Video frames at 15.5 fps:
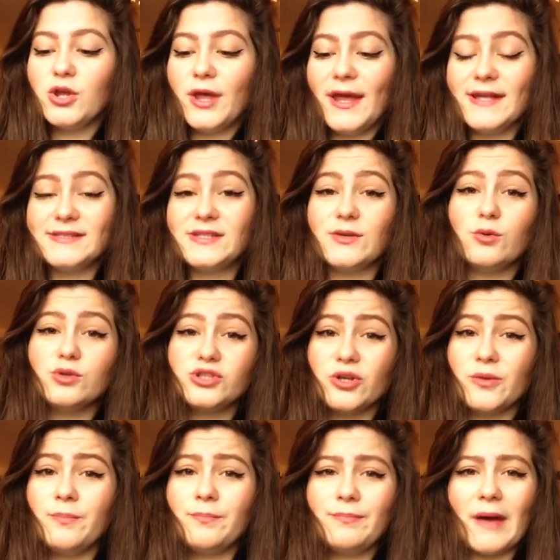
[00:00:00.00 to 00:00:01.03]
it's
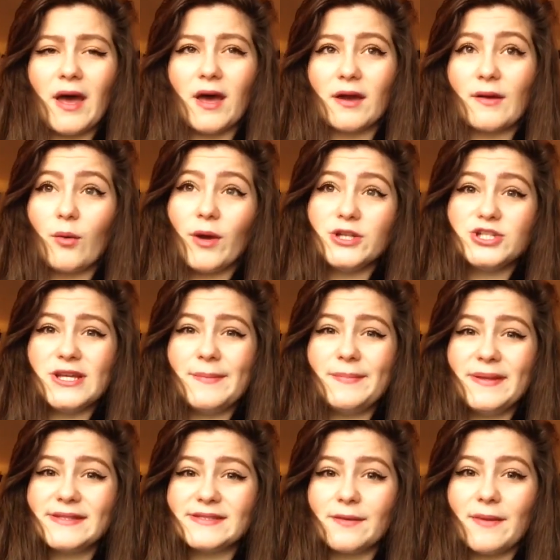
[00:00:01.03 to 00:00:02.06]
also uh, quite
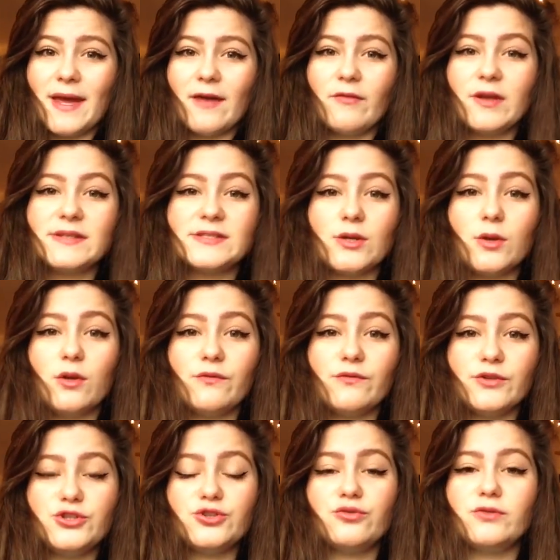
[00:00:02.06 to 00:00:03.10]
cheap in some areas, so a lot of
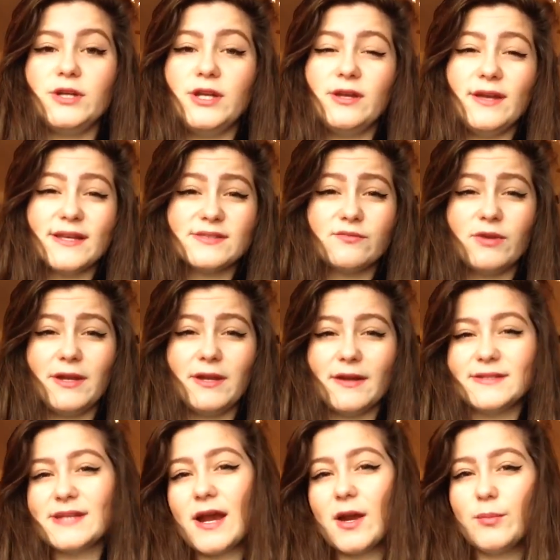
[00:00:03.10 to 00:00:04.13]
the jewellery you can get some really
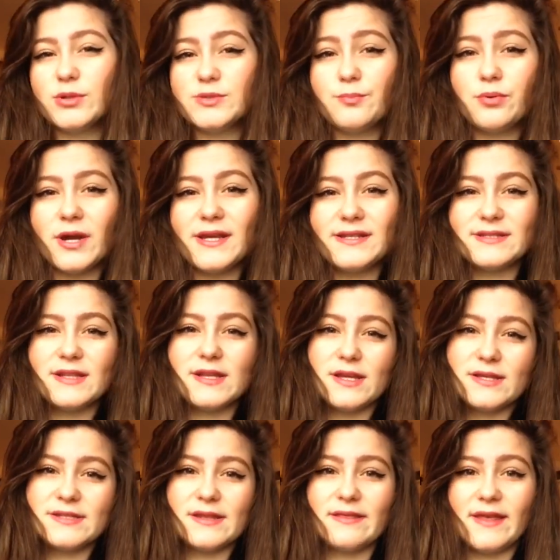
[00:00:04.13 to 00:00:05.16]
nice Harry Potter
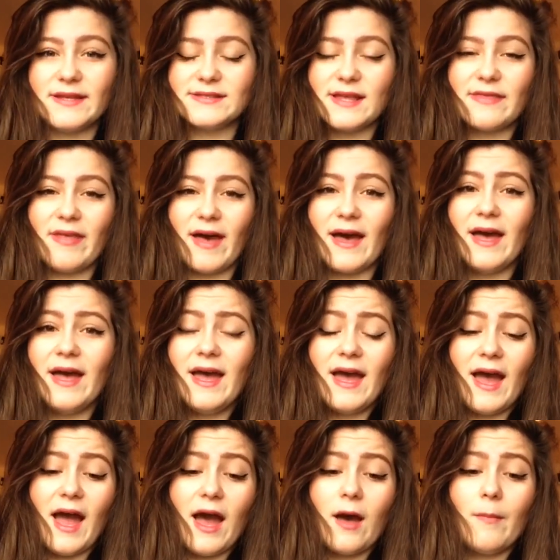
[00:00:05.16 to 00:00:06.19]
bracelets and things like that
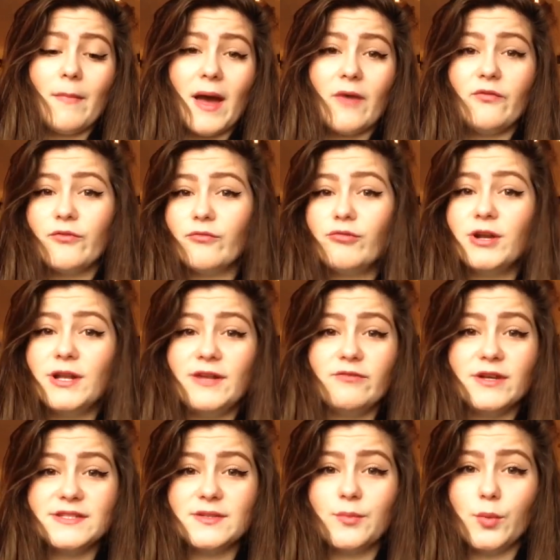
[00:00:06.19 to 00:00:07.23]
um, for really
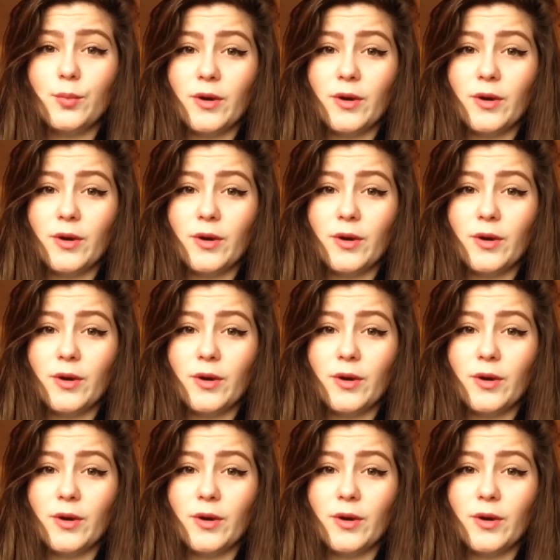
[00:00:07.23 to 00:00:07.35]
reasonable